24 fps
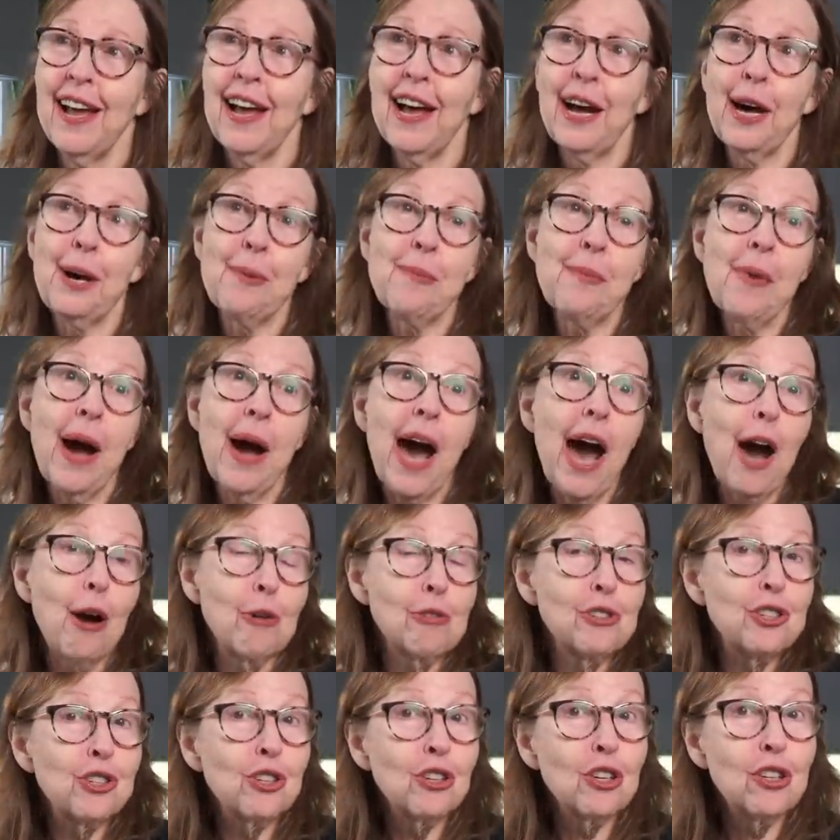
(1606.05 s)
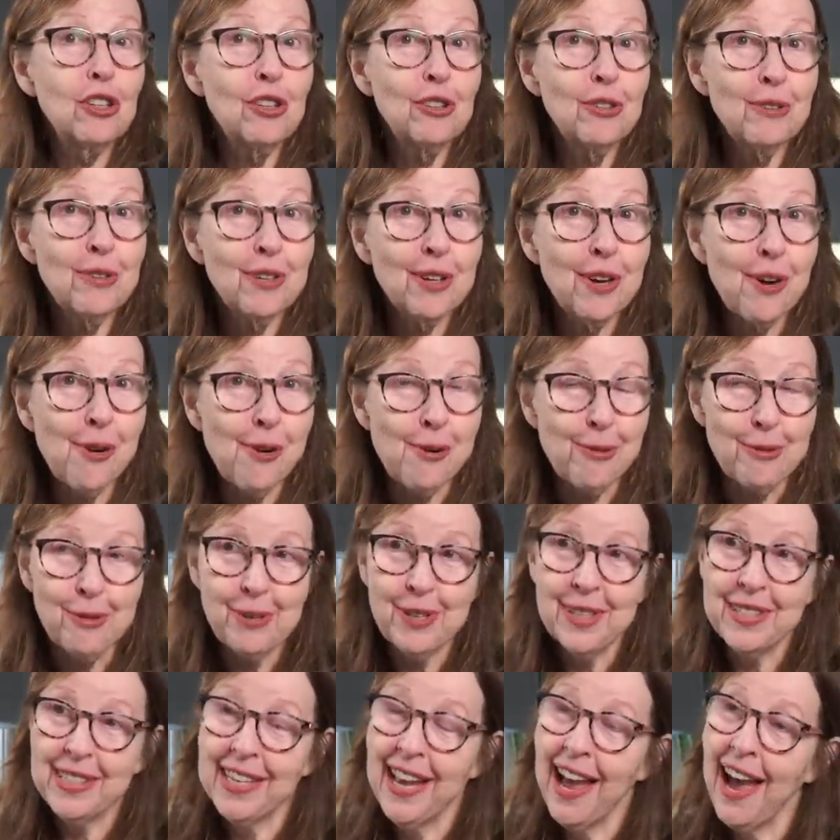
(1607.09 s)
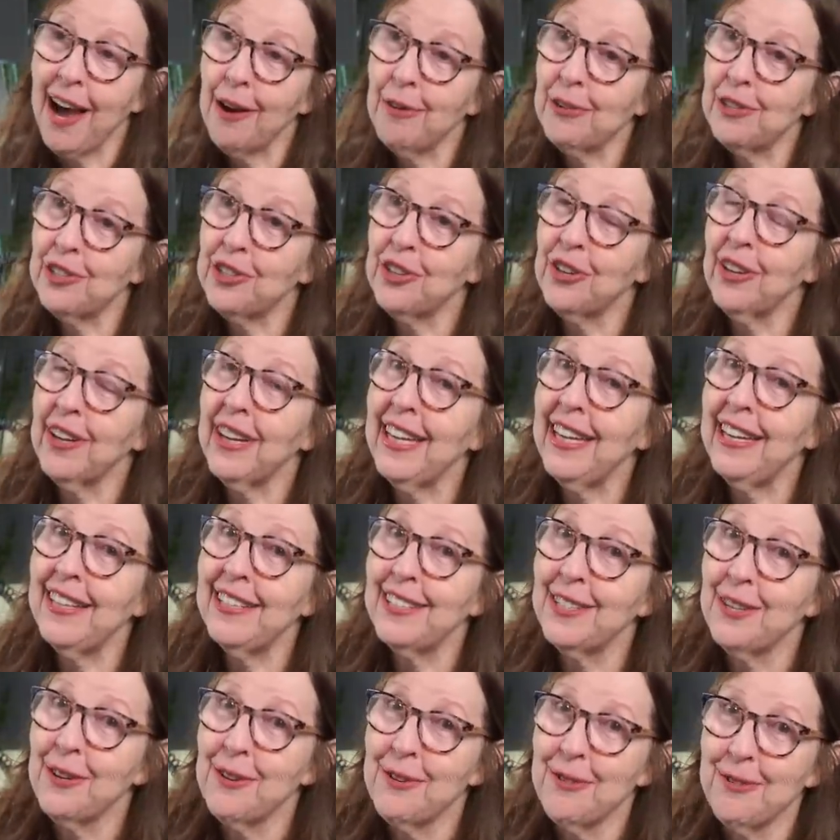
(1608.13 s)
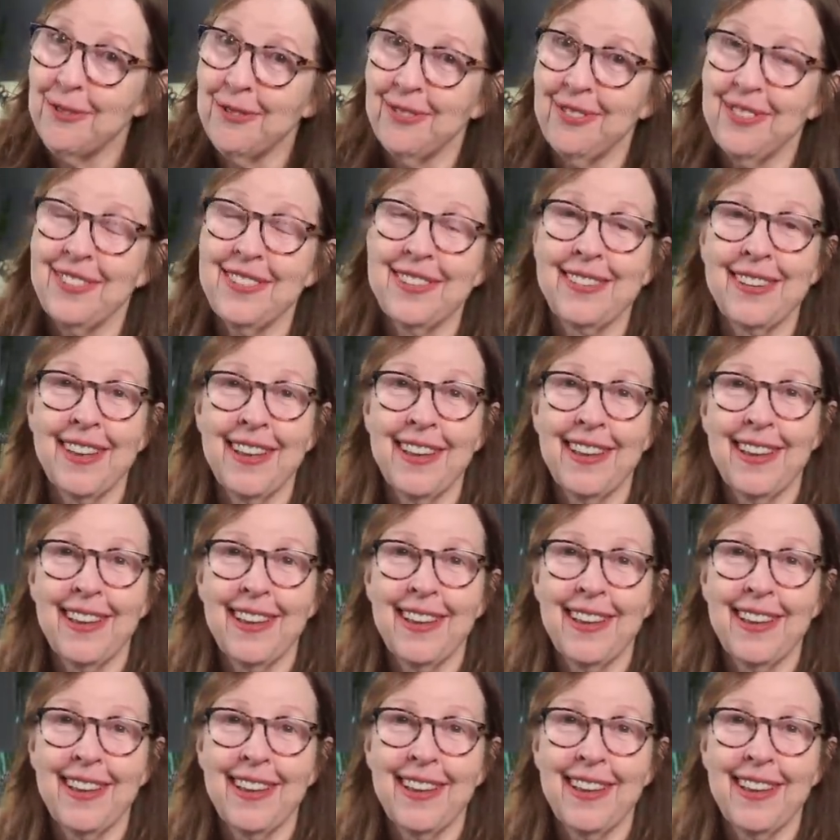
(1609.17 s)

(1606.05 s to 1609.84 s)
um, how's your glucose how's your ketones